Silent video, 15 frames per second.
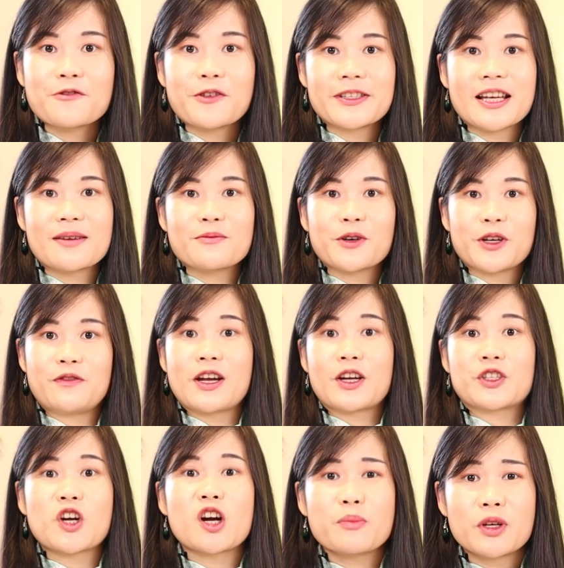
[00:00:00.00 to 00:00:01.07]
For example, if you are
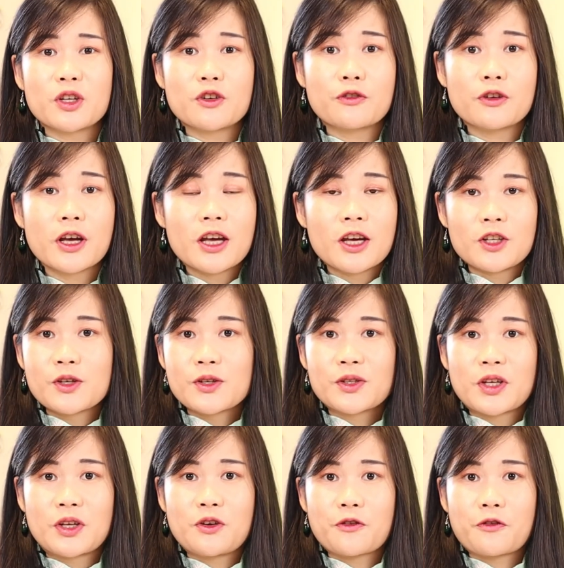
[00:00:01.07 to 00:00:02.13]
shopping, you
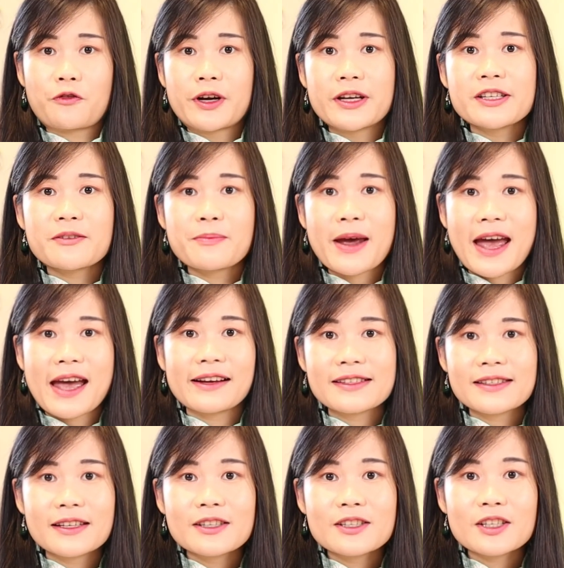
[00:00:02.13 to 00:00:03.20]
see your friend by
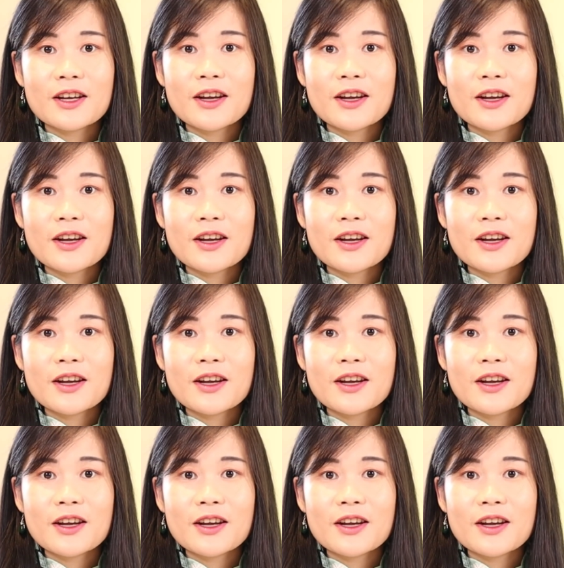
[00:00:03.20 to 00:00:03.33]
accident,